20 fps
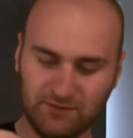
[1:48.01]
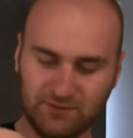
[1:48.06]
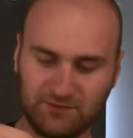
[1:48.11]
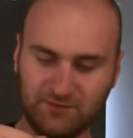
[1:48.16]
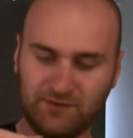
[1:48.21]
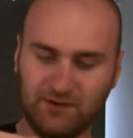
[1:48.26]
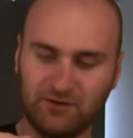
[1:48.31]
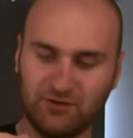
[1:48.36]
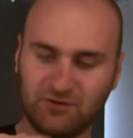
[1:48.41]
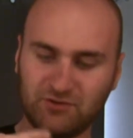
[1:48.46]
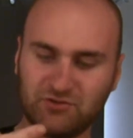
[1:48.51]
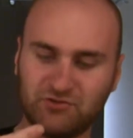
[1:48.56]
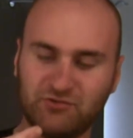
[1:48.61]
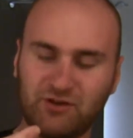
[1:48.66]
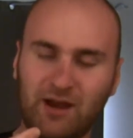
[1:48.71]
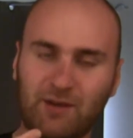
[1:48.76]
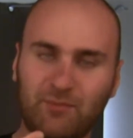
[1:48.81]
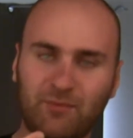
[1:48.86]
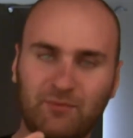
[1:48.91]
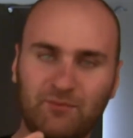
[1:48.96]
There's a Velcro
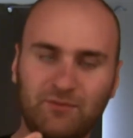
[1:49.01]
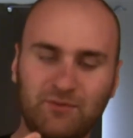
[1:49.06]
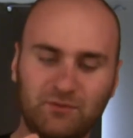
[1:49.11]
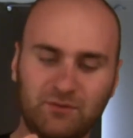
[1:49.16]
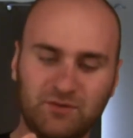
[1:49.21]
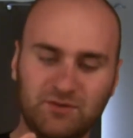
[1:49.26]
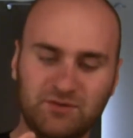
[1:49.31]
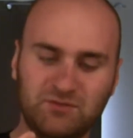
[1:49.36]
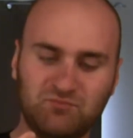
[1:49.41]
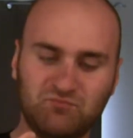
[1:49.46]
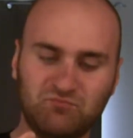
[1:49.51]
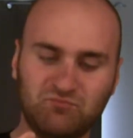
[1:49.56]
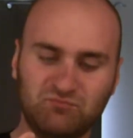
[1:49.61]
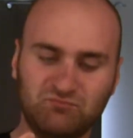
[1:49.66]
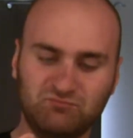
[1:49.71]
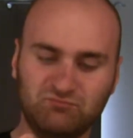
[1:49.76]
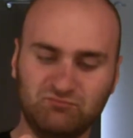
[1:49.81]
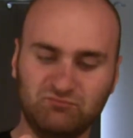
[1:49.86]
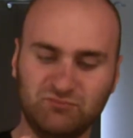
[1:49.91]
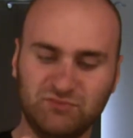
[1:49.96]
strap, which
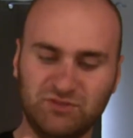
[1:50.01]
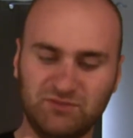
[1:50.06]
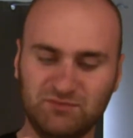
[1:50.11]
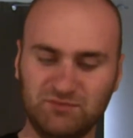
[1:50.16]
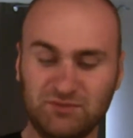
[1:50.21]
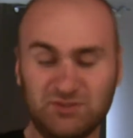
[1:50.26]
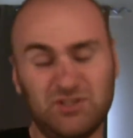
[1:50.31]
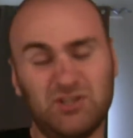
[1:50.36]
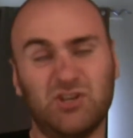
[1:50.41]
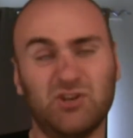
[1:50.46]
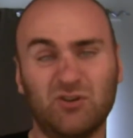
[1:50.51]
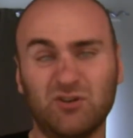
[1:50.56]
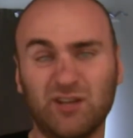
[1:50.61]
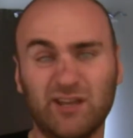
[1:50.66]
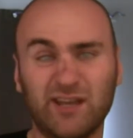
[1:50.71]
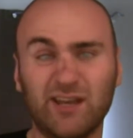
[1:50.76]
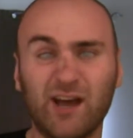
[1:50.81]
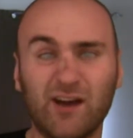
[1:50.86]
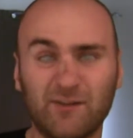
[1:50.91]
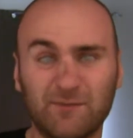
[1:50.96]

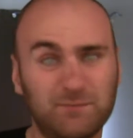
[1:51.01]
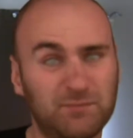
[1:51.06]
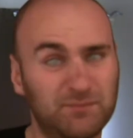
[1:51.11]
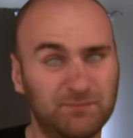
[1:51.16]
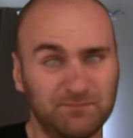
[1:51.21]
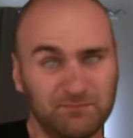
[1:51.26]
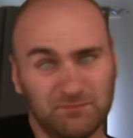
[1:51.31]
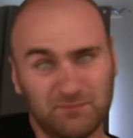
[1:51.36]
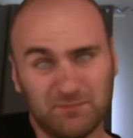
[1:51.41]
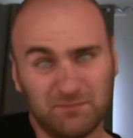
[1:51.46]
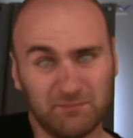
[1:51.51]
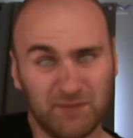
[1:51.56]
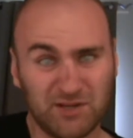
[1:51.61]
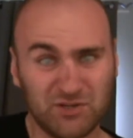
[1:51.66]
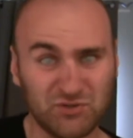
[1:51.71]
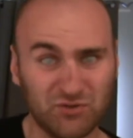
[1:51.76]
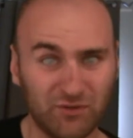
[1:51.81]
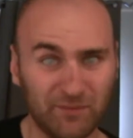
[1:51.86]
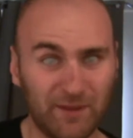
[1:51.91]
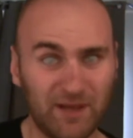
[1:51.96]
securely enough
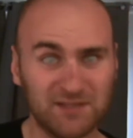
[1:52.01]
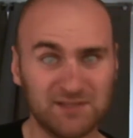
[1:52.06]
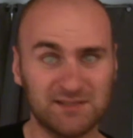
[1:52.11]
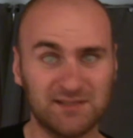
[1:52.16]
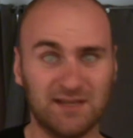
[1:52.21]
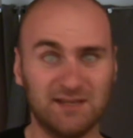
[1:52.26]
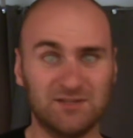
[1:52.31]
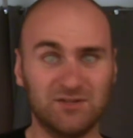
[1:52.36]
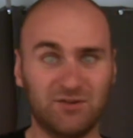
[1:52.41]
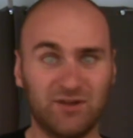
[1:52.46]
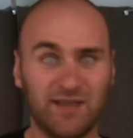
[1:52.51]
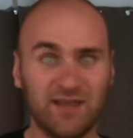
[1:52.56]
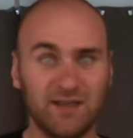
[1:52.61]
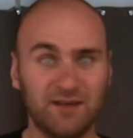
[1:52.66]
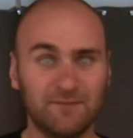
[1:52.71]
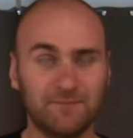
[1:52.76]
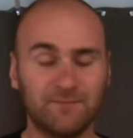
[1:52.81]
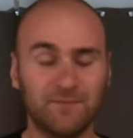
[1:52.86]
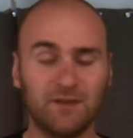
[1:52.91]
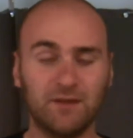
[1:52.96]
makes sure the mask stays on your
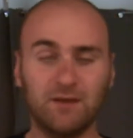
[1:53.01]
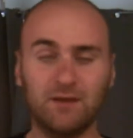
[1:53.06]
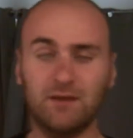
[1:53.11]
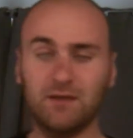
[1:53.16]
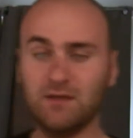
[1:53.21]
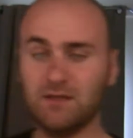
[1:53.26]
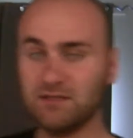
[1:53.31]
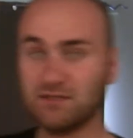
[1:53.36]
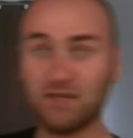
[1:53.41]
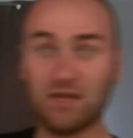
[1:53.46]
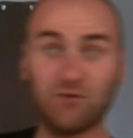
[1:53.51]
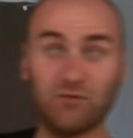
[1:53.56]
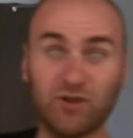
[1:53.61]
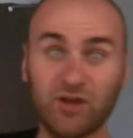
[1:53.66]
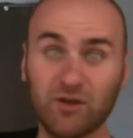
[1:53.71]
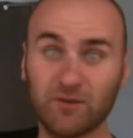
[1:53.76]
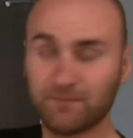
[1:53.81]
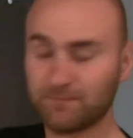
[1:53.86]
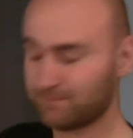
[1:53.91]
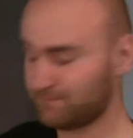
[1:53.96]
head. So here we go.